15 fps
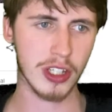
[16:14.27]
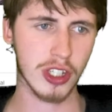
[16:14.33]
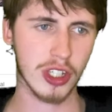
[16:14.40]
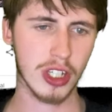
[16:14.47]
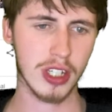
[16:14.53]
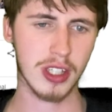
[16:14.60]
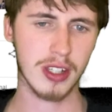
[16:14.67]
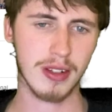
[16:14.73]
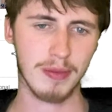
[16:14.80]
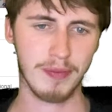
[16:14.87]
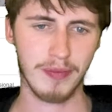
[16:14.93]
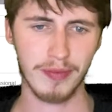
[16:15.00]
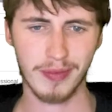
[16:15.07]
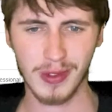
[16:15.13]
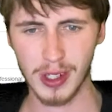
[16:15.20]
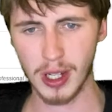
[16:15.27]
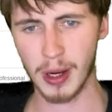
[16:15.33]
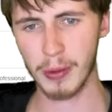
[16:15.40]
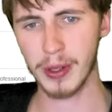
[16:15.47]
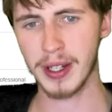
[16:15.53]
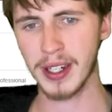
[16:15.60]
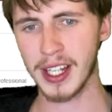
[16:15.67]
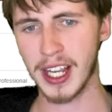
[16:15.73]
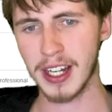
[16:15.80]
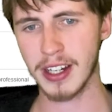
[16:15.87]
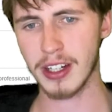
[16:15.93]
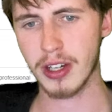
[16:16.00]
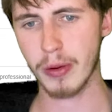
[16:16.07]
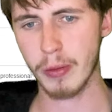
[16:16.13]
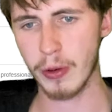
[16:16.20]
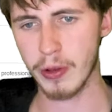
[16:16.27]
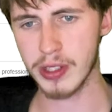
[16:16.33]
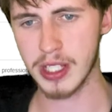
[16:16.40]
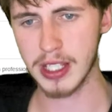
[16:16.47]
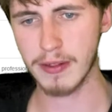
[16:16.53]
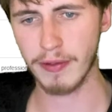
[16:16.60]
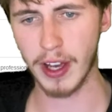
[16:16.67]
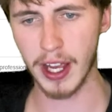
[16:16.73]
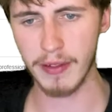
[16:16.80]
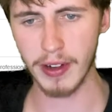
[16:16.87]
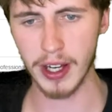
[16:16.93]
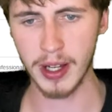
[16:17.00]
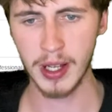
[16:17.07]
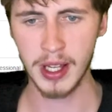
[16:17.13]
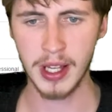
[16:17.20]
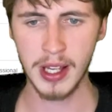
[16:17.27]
just, I wouldn't lean it towards his favour.